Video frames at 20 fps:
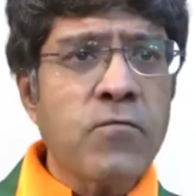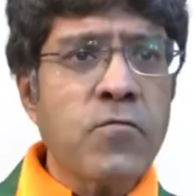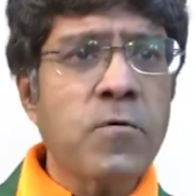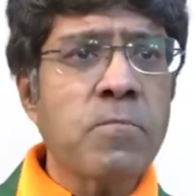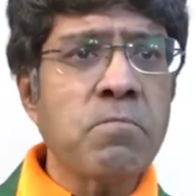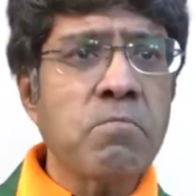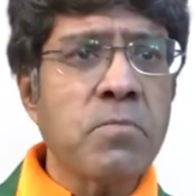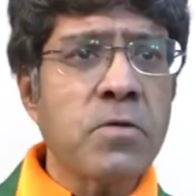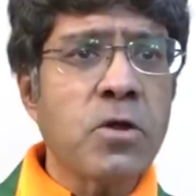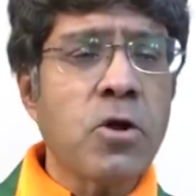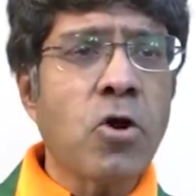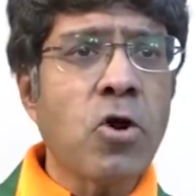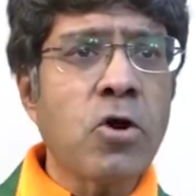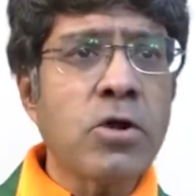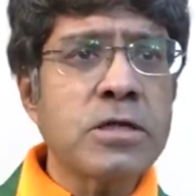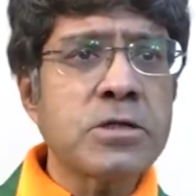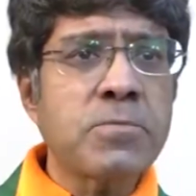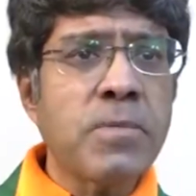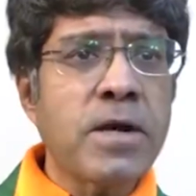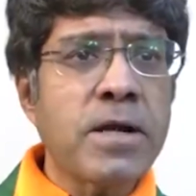from the
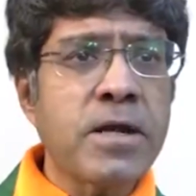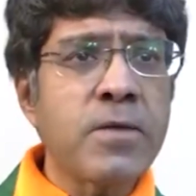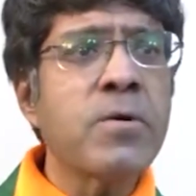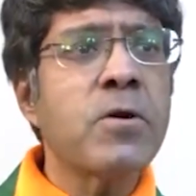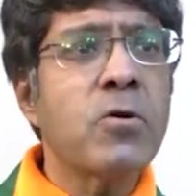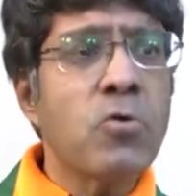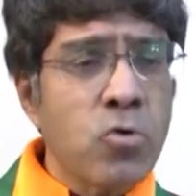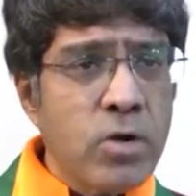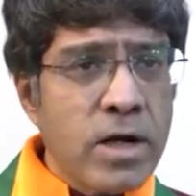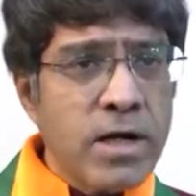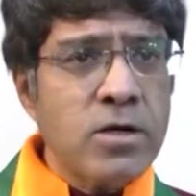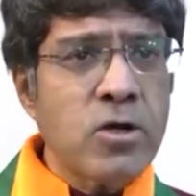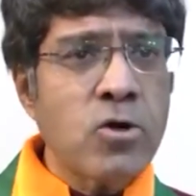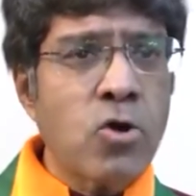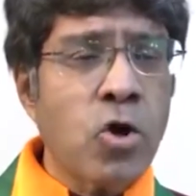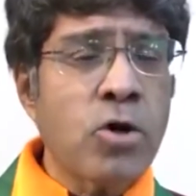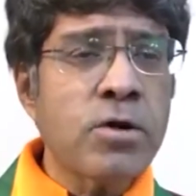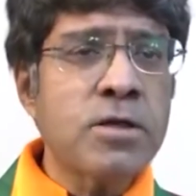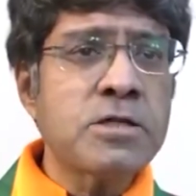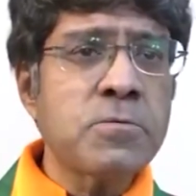Congress party. But look at the
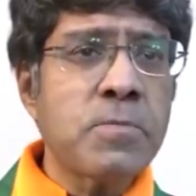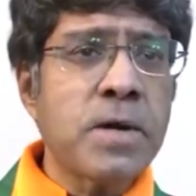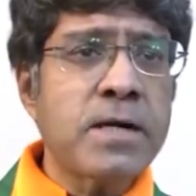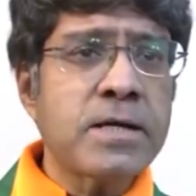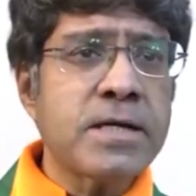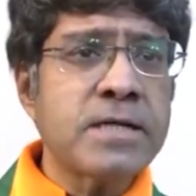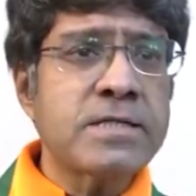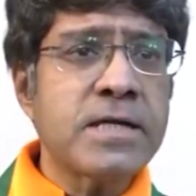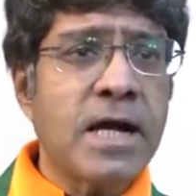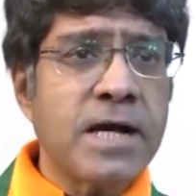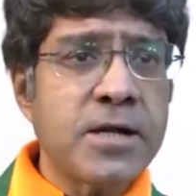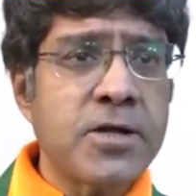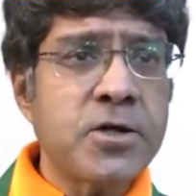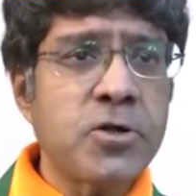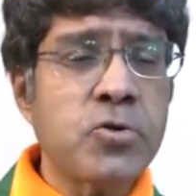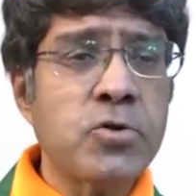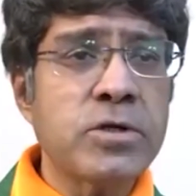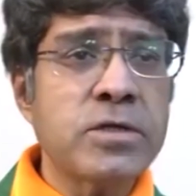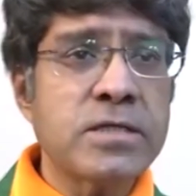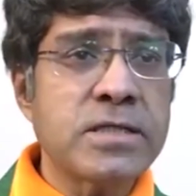Congress party's
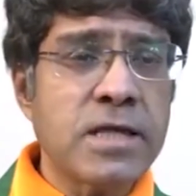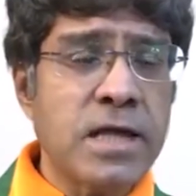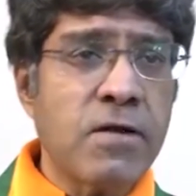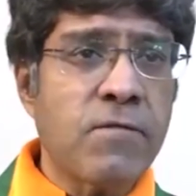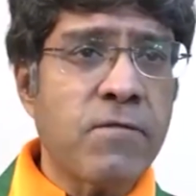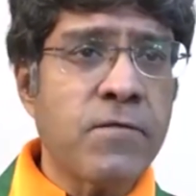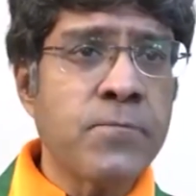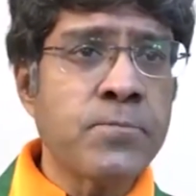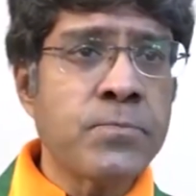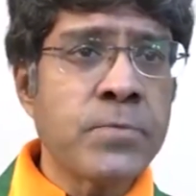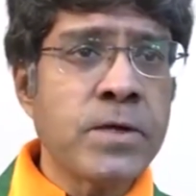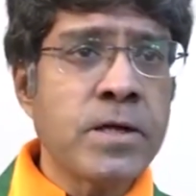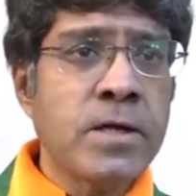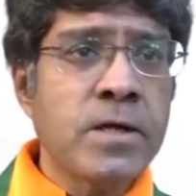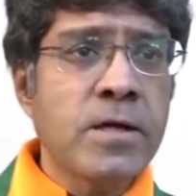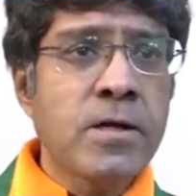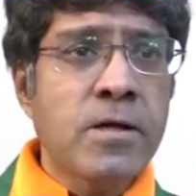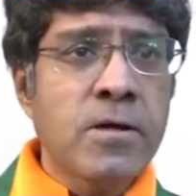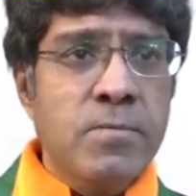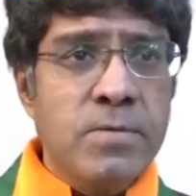attitude itself.
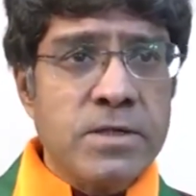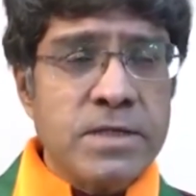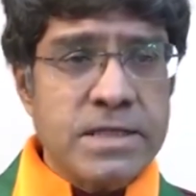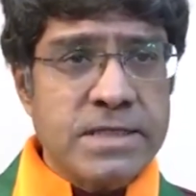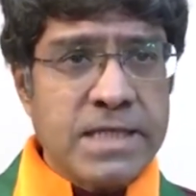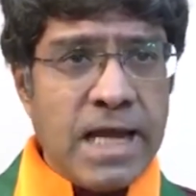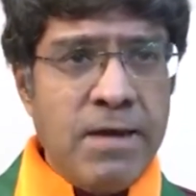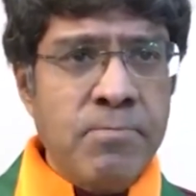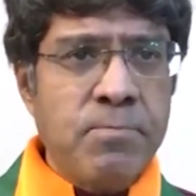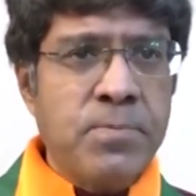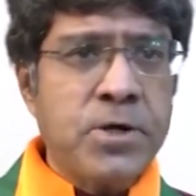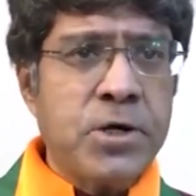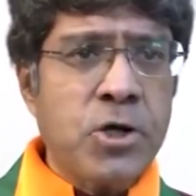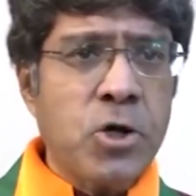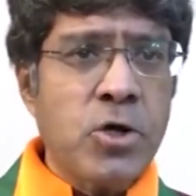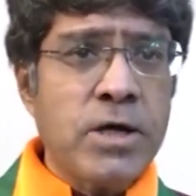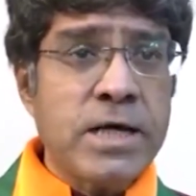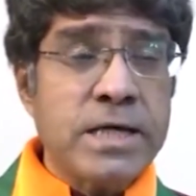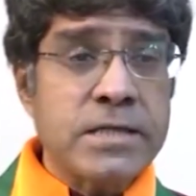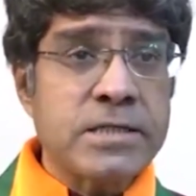Mr. Sam
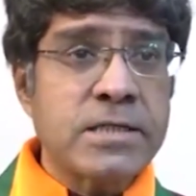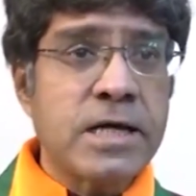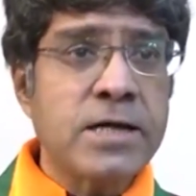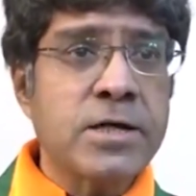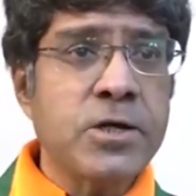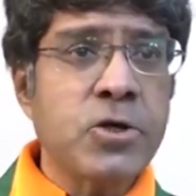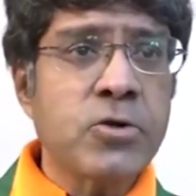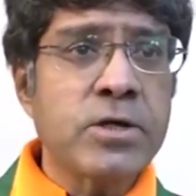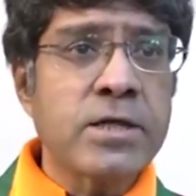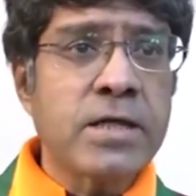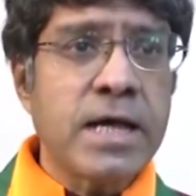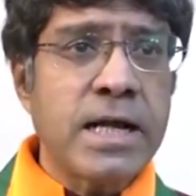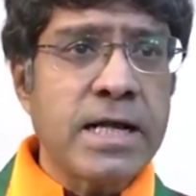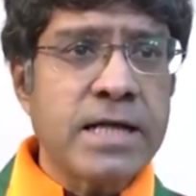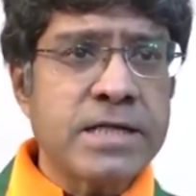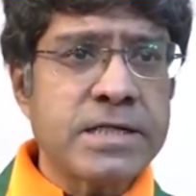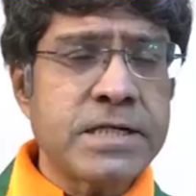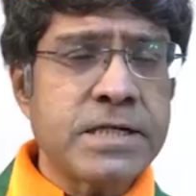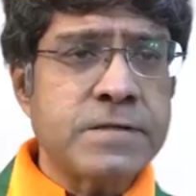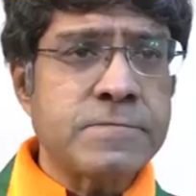Patroda had said during the
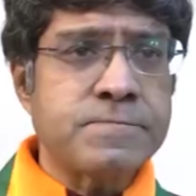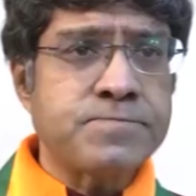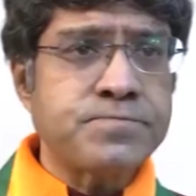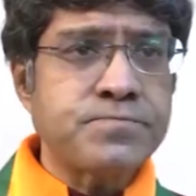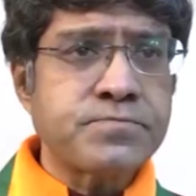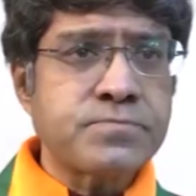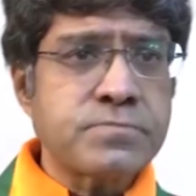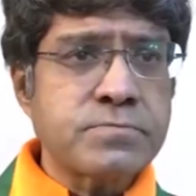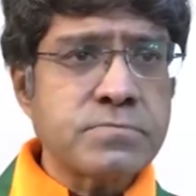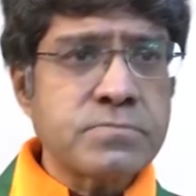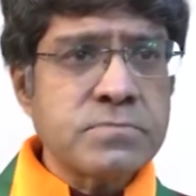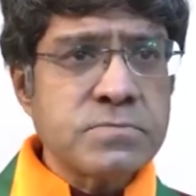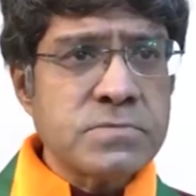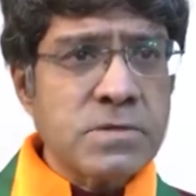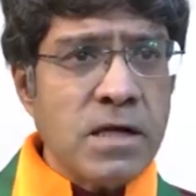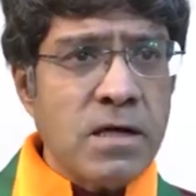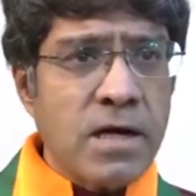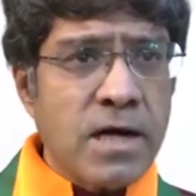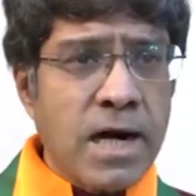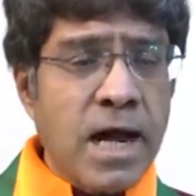election,
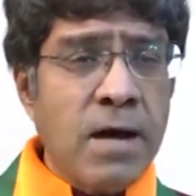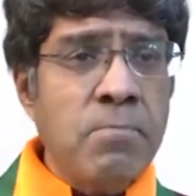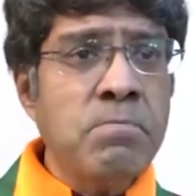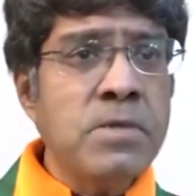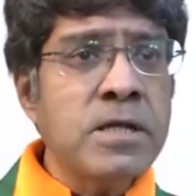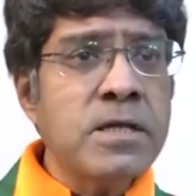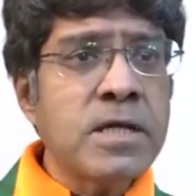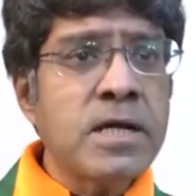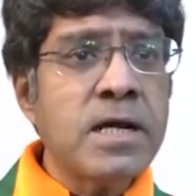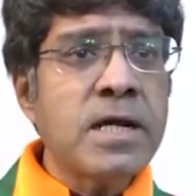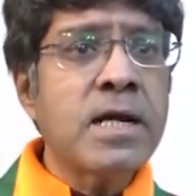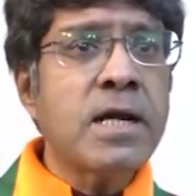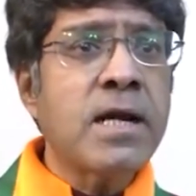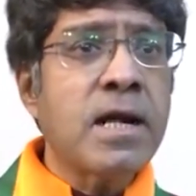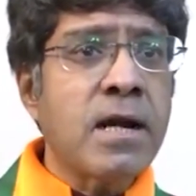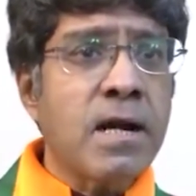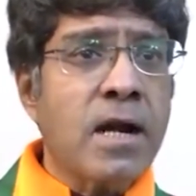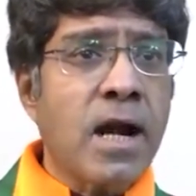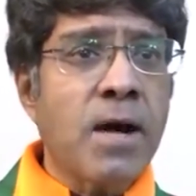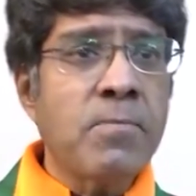Ram Mandir
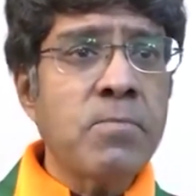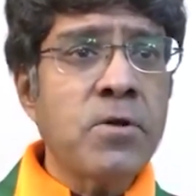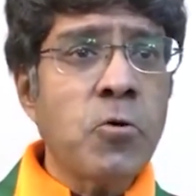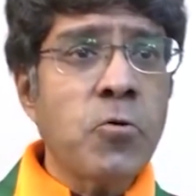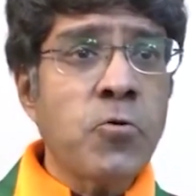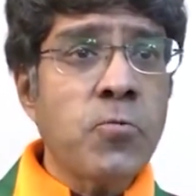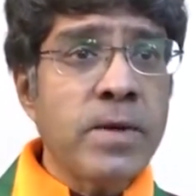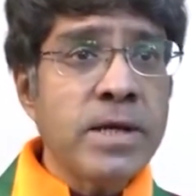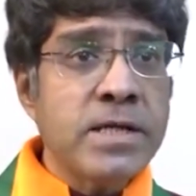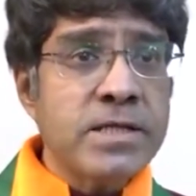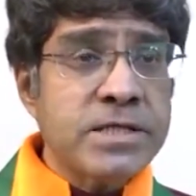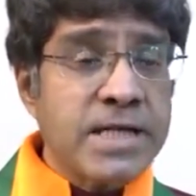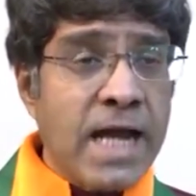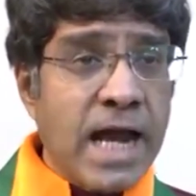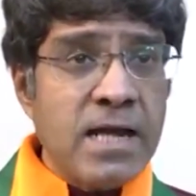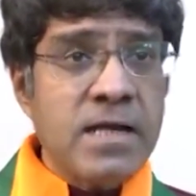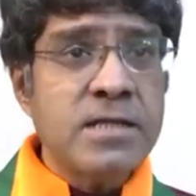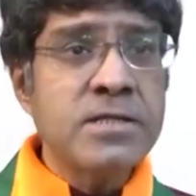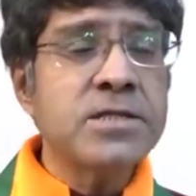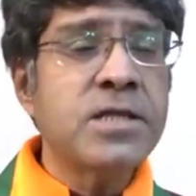and Ram Navami
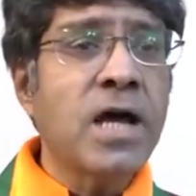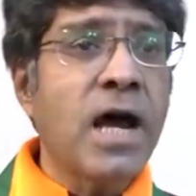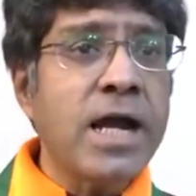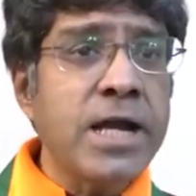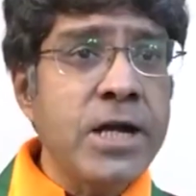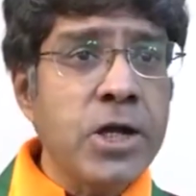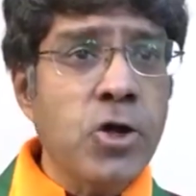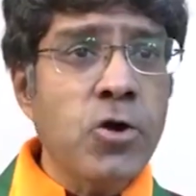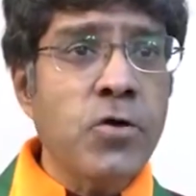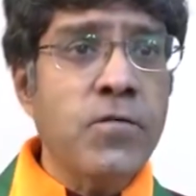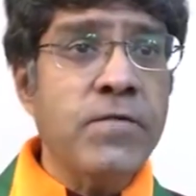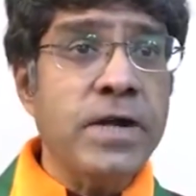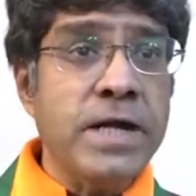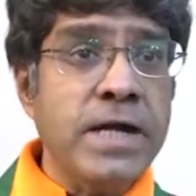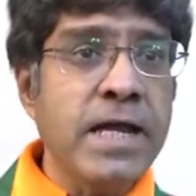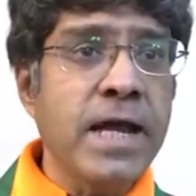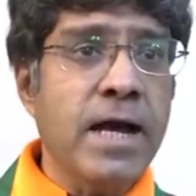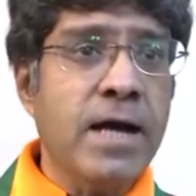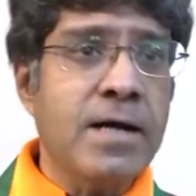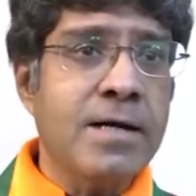challenged the idea of
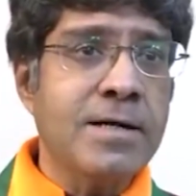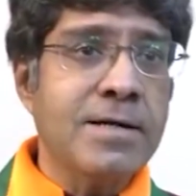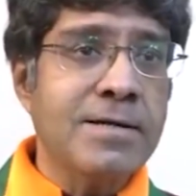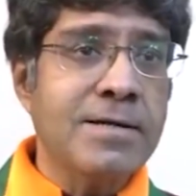India.